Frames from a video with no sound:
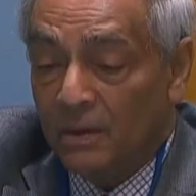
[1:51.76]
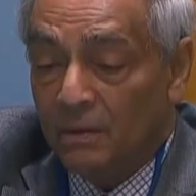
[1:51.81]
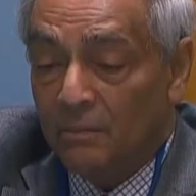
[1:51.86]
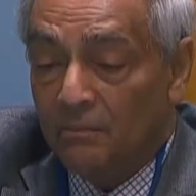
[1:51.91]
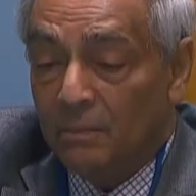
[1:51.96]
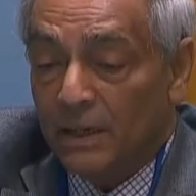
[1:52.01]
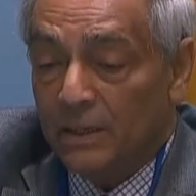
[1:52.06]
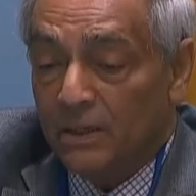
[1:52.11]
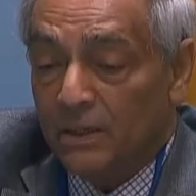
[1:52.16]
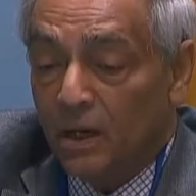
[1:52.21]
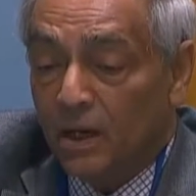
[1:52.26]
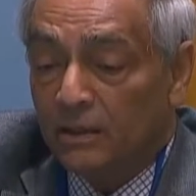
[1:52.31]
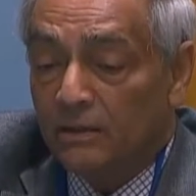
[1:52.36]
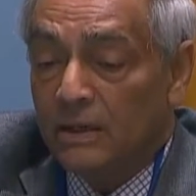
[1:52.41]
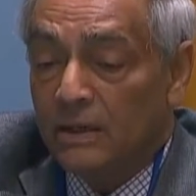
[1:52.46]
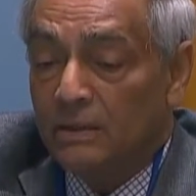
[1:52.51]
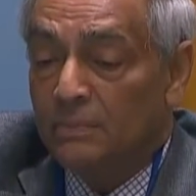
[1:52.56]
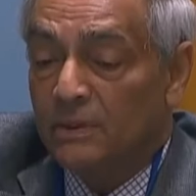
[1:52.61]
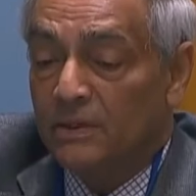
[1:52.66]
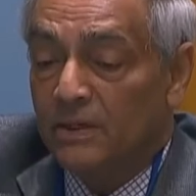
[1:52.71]
but not
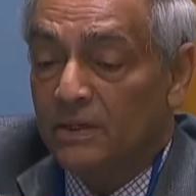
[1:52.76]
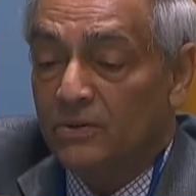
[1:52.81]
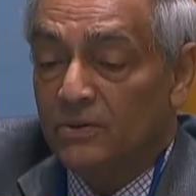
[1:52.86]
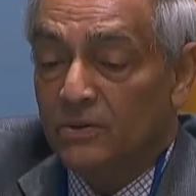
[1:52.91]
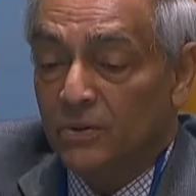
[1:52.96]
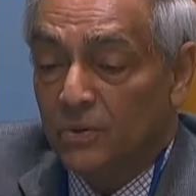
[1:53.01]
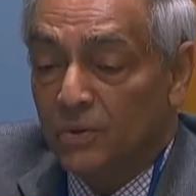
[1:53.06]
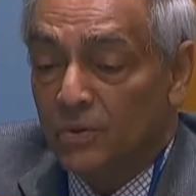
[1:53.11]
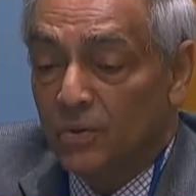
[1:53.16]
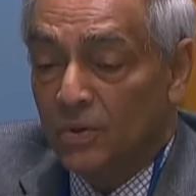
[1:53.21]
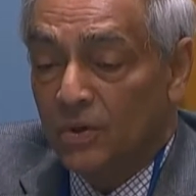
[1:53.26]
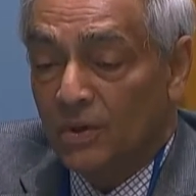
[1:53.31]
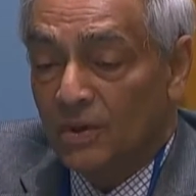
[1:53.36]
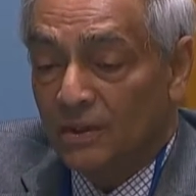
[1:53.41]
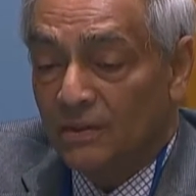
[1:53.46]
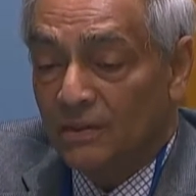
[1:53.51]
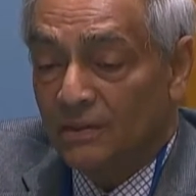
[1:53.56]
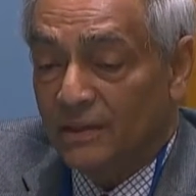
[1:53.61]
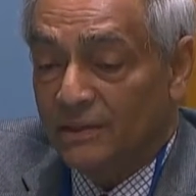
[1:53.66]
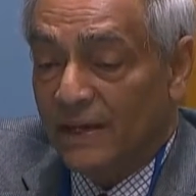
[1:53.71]
limited to,
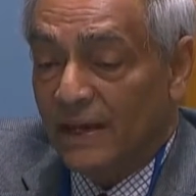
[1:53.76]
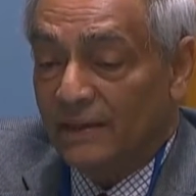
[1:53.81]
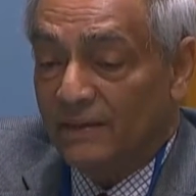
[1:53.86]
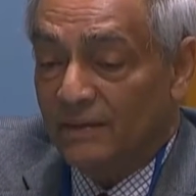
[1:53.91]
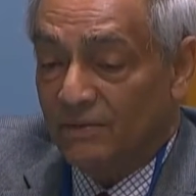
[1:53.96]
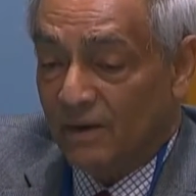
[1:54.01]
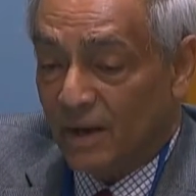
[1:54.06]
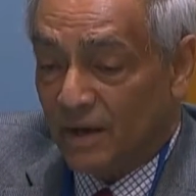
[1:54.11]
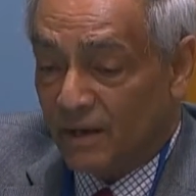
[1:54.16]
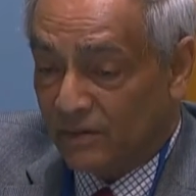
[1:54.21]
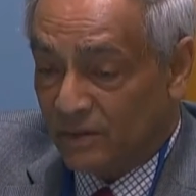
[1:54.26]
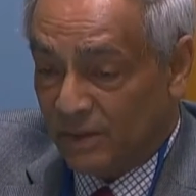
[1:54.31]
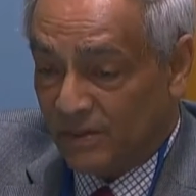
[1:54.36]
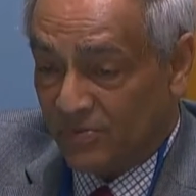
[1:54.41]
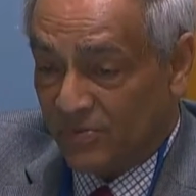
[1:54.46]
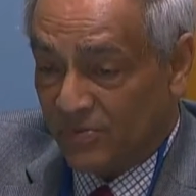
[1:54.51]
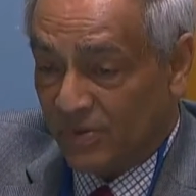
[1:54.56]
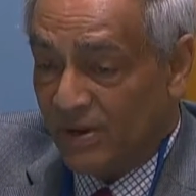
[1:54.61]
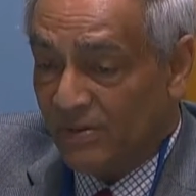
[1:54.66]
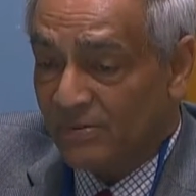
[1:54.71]
the debt
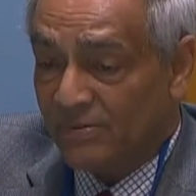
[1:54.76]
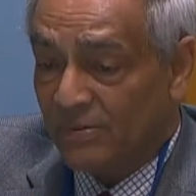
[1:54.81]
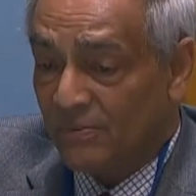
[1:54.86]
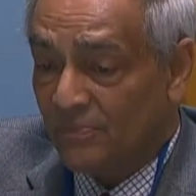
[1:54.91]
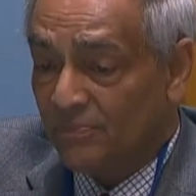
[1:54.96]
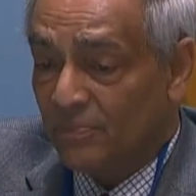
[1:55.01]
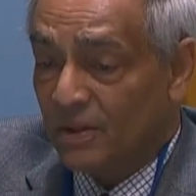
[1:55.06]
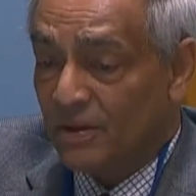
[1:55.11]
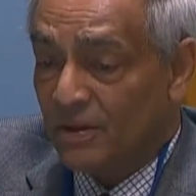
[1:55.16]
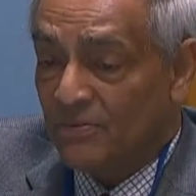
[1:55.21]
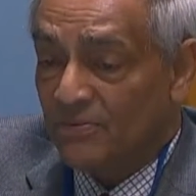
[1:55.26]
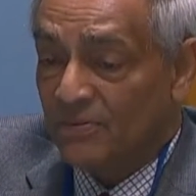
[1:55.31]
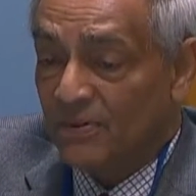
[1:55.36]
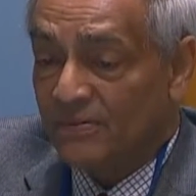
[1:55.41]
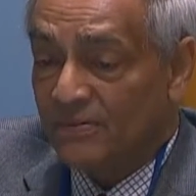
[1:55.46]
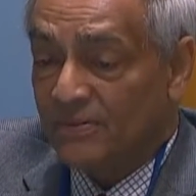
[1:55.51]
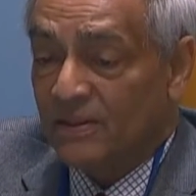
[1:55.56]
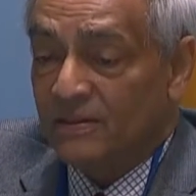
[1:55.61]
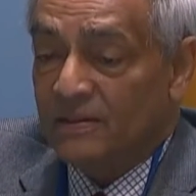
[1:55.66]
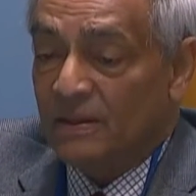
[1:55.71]
distress,
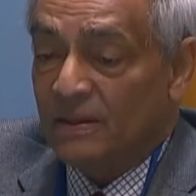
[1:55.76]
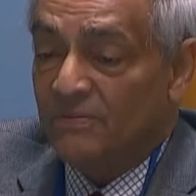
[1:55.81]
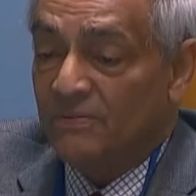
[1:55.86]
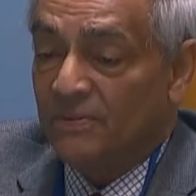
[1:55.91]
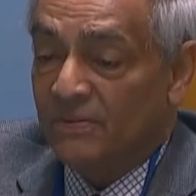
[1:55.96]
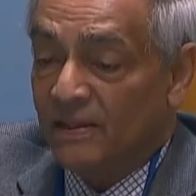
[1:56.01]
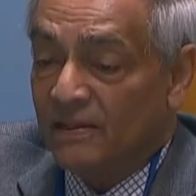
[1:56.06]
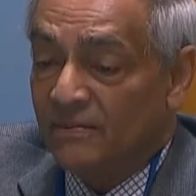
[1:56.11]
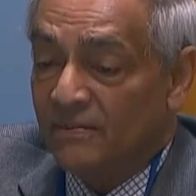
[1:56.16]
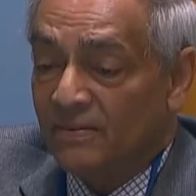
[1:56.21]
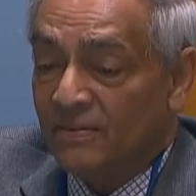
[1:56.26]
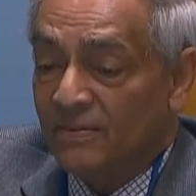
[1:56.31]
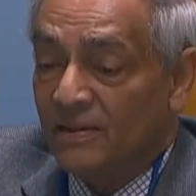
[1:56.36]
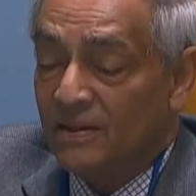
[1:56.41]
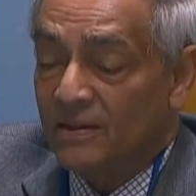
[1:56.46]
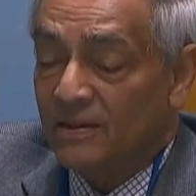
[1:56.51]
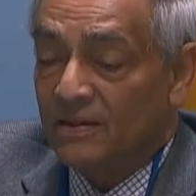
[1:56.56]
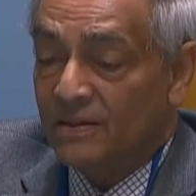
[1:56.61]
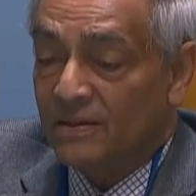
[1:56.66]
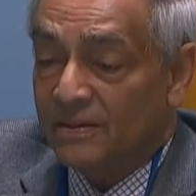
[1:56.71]
fiscal deficits,
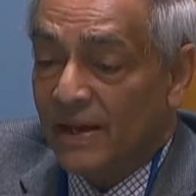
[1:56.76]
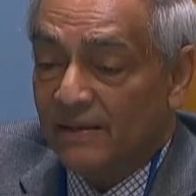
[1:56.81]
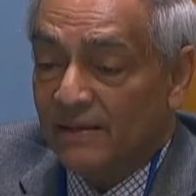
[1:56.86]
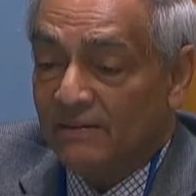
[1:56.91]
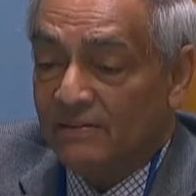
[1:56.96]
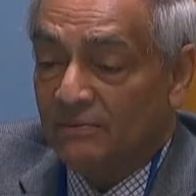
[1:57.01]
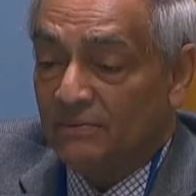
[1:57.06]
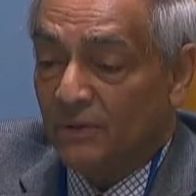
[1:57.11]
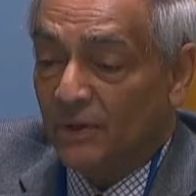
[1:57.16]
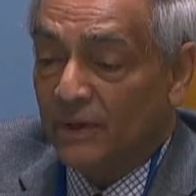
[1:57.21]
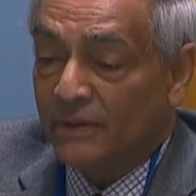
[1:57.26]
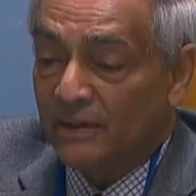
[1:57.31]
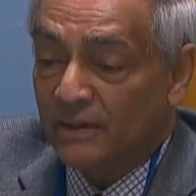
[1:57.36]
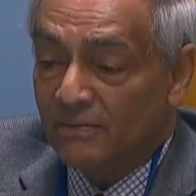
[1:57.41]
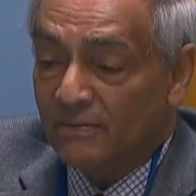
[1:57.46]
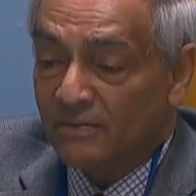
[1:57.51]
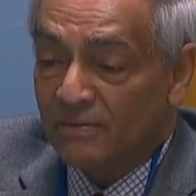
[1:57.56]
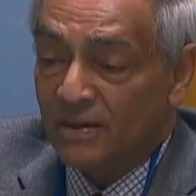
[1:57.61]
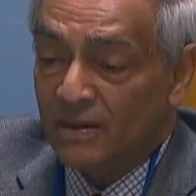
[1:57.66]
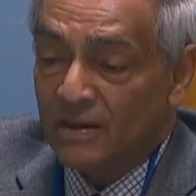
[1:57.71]
tax
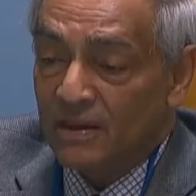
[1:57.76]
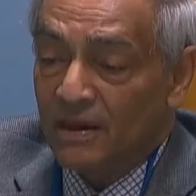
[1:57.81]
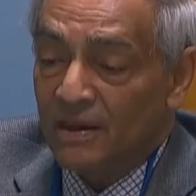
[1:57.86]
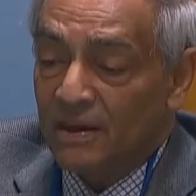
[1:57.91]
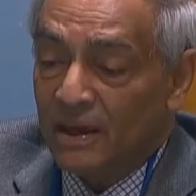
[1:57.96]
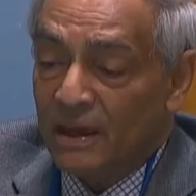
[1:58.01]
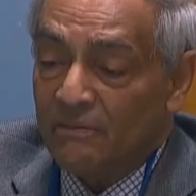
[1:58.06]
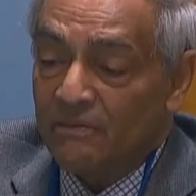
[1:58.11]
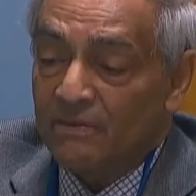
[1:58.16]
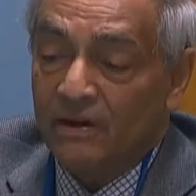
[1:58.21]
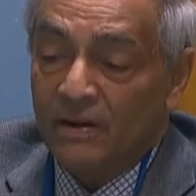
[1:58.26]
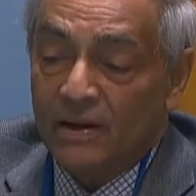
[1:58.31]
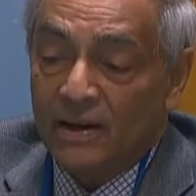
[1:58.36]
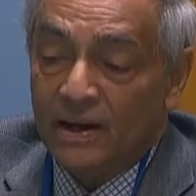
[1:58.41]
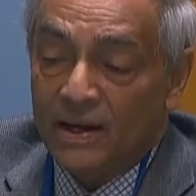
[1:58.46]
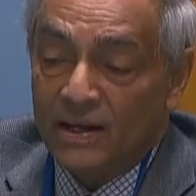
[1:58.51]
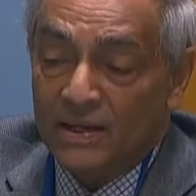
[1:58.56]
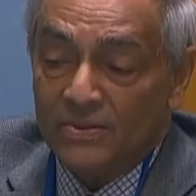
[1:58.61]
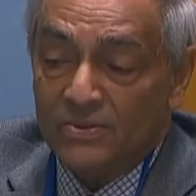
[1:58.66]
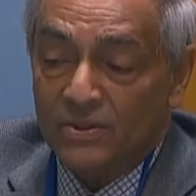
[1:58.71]
avoidance, heavy
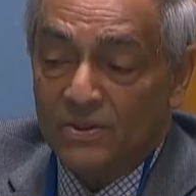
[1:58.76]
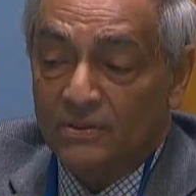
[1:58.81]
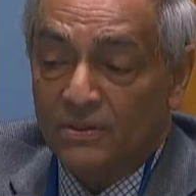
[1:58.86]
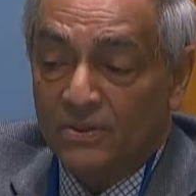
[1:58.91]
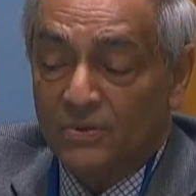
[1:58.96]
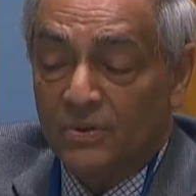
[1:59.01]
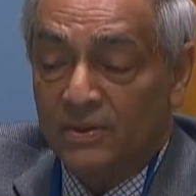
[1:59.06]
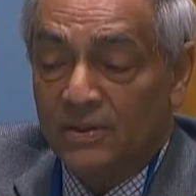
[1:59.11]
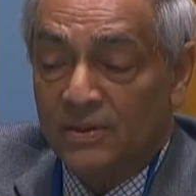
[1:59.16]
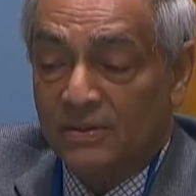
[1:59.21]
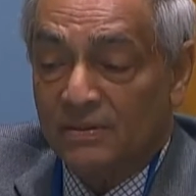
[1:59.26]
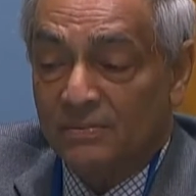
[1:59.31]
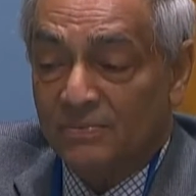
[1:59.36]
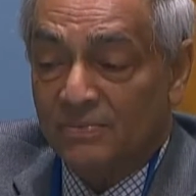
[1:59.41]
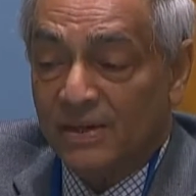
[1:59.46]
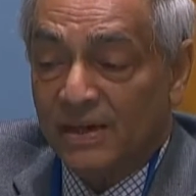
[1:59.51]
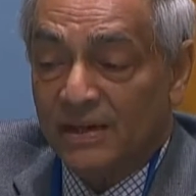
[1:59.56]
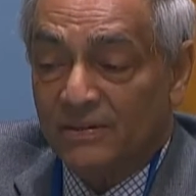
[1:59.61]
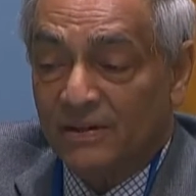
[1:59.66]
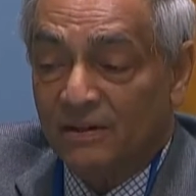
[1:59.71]
reliance on the tourism
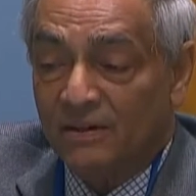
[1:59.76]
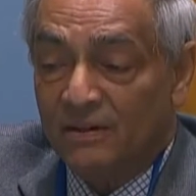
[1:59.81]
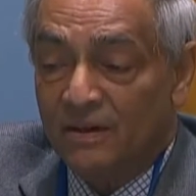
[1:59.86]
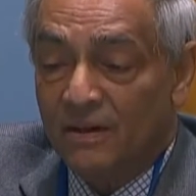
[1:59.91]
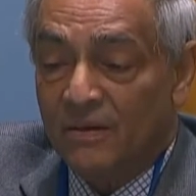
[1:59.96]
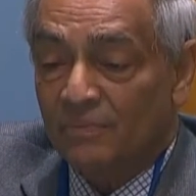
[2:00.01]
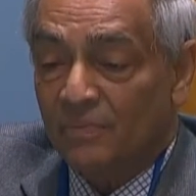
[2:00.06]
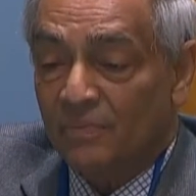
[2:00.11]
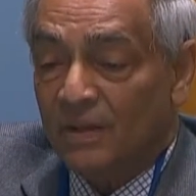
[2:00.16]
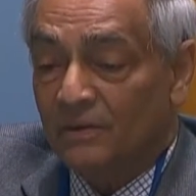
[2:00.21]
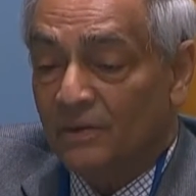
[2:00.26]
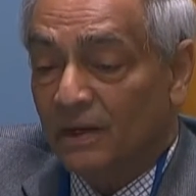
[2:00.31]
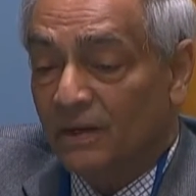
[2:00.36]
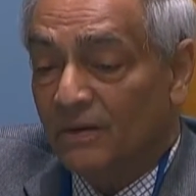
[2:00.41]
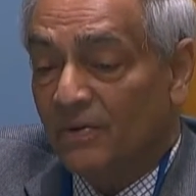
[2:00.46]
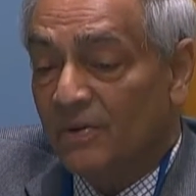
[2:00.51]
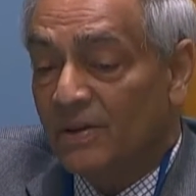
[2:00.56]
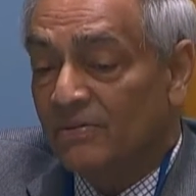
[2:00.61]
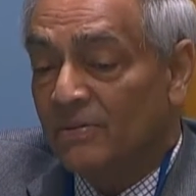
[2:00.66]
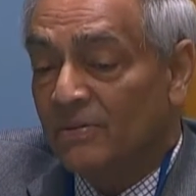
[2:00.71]
sector,
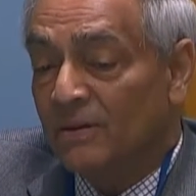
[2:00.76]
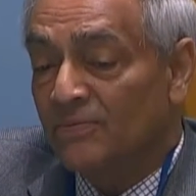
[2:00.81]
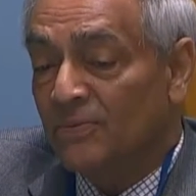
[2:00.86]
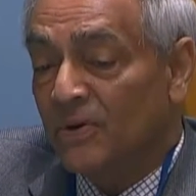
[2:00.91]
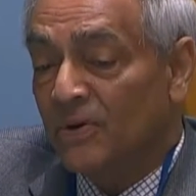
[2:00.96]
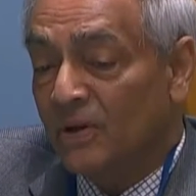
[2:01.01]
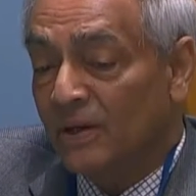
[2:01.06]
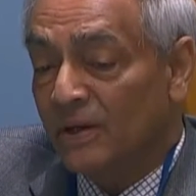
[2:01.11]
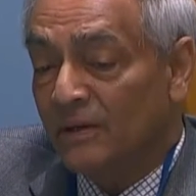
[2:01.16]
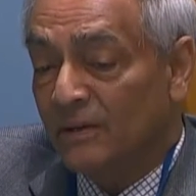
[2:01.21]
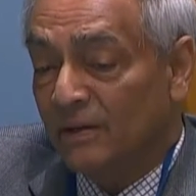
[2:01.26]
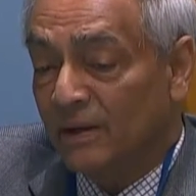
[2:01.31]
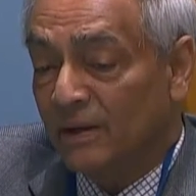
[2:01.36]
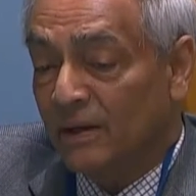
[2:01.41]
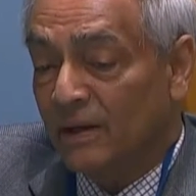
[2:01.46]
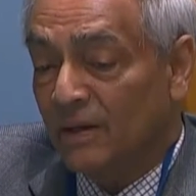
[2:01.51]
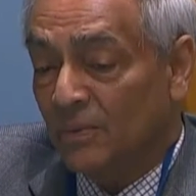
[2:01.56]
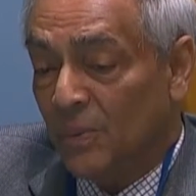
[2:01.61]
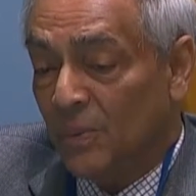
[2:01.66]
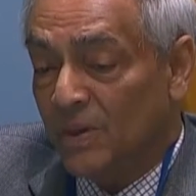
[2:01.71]
decreasing foreign
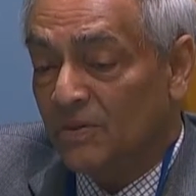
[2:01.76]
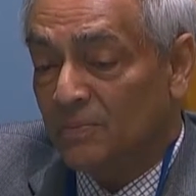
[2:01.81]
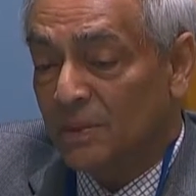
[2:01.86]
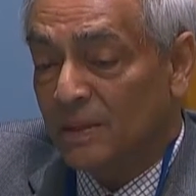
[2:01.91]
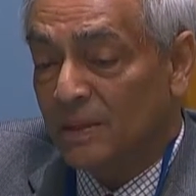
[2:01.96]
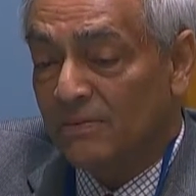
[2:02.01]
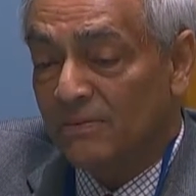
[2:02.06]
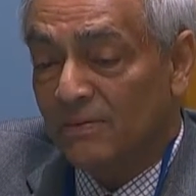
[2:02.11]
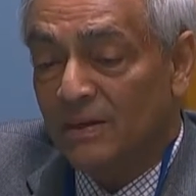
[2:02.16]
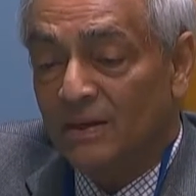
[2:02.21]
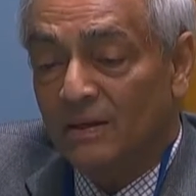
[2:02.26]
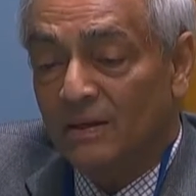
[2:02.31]
direct investments,